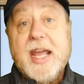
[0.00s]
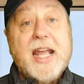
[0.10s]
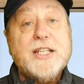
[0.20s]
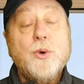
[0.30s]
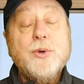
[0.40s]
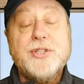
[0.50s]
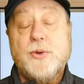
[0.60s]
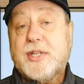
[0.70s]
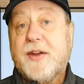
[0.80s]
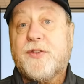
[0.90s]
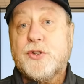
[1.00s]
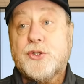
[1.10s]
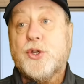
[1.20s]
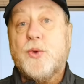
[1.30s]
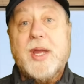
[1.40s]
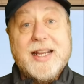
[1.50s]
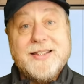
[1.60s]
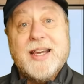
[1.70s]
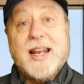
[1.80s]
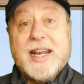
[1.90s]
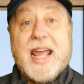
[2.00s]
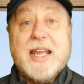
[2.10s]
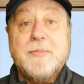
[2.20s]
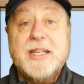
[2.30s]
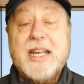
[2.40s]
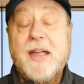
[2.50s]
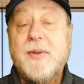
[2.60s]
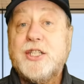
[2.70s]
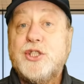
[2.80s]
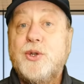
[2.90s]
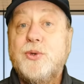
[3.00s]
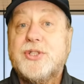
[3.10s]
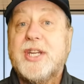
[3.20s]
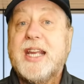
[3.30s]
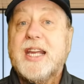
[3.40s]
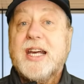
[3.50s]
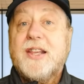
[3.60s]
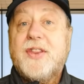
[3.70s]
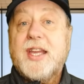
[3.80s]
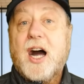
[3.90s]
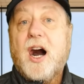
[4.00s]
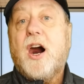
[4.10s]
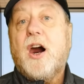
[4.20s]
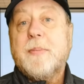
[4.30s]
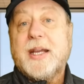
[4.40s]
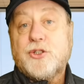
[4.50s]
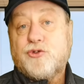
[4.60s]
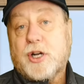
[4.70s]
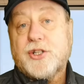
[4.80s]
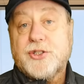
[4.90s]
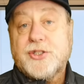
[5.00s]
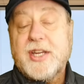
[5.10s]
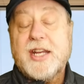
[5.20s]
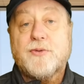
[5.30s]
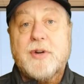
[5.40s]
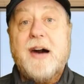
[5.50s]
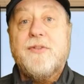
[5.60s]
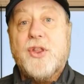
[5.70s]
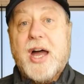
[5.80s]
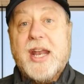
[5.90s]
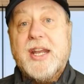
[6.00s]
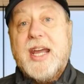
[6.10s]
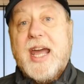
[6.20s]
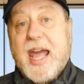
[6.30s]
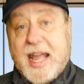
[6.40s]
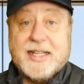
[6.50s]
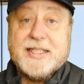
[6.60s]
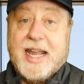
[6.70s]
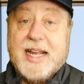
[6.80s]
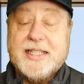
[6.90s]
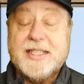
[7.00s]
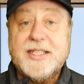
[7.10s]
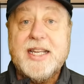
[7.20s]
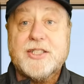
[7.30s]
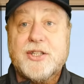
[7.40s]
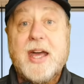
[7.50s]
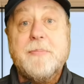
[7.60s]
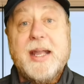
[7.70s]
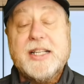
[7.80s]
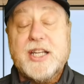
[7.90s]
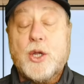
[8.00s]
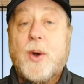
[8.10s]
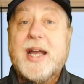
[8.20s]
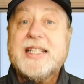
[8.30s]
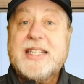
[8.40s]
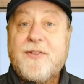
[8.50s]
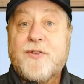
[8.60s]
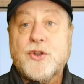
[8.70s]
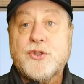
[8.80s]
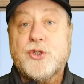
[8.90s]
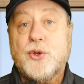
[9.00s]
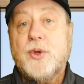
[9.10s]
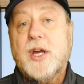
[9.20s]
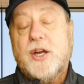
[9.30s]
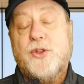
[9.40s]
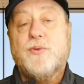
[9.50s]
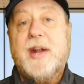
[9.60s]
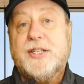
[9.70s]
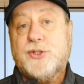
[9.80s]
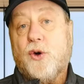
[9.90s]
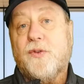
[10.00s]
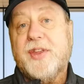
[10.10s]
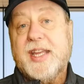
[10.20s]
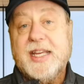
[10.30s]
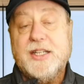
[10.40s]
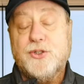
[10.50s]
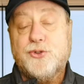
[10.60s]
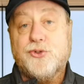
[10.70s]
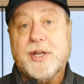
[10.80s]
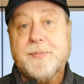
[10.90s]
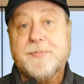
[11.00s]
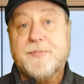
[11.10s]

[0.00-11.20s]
It's also different to Intel and AMD in that it's using the ARM instruction set rather than x86, so that makes it quite different to the rest of the industry.